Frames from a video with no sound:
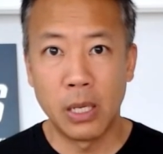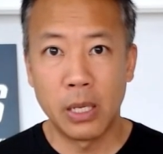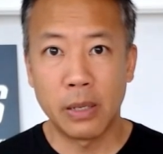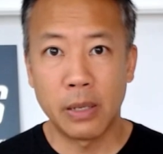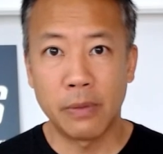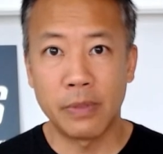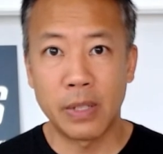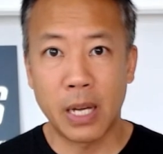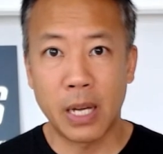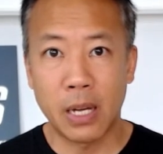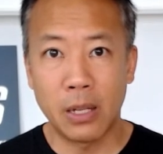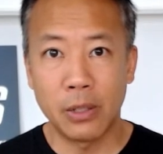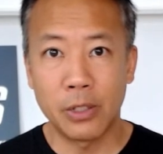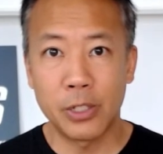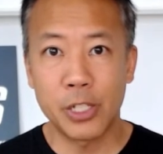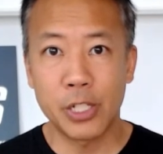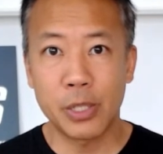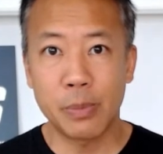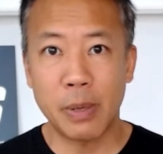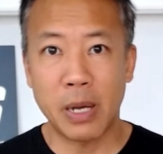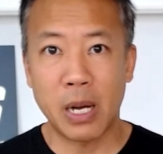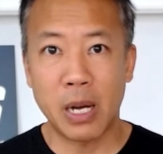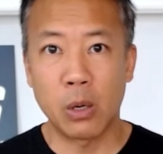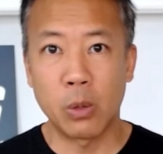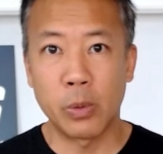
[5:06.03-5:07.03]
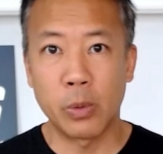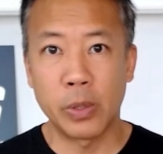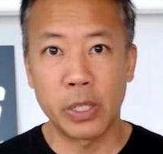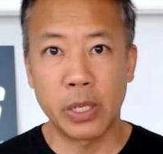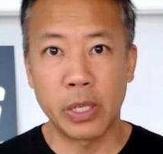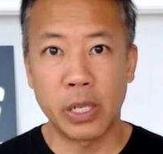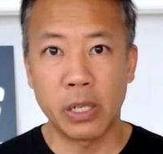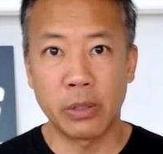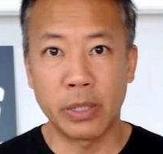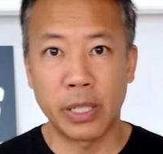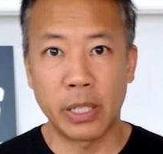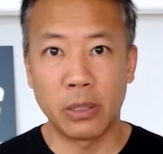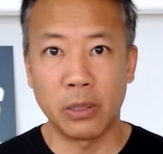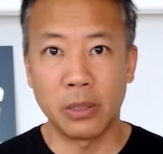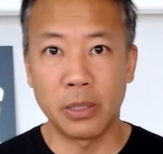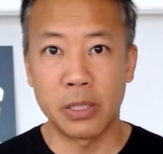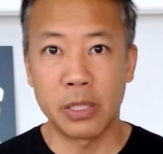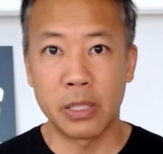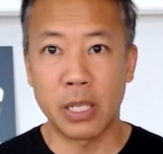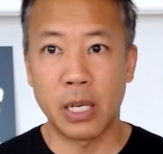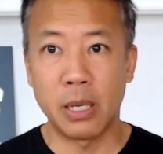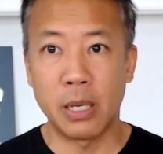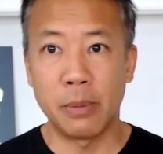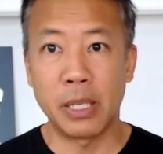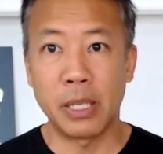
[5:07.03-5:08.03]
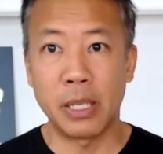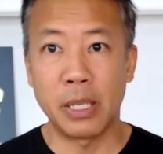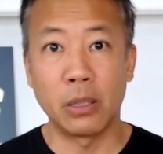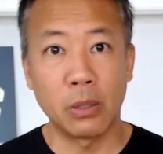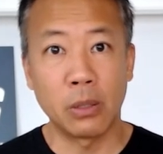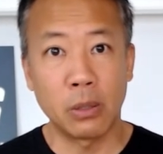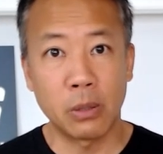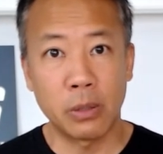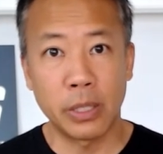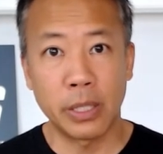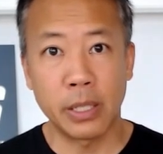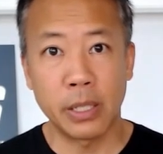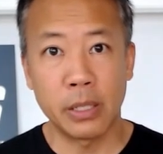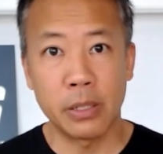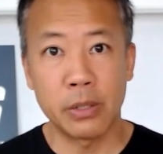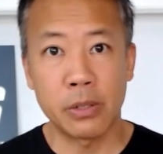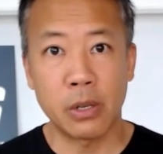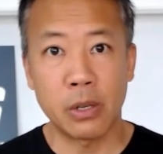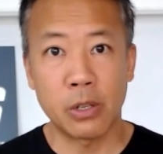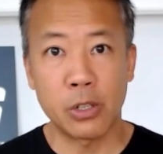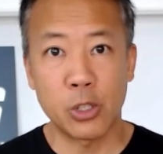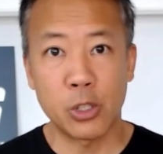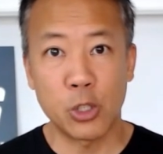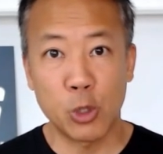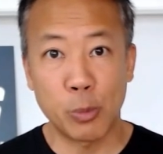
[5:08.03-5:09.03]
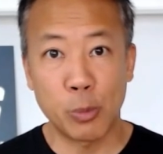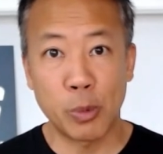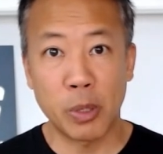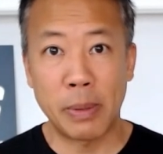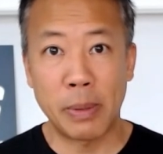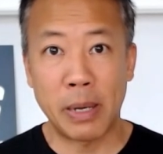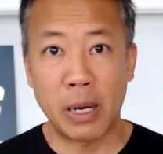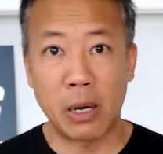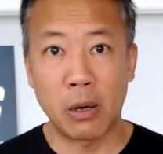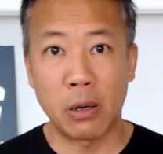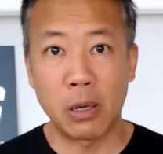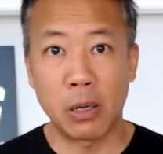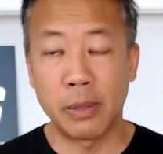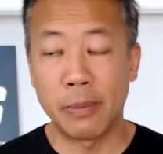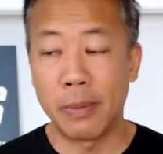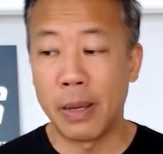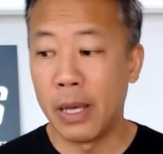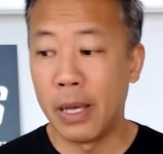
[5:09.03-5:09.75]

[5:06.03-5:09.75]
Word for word: If knowledge is power, we hear that all the time, then learning is our superpower.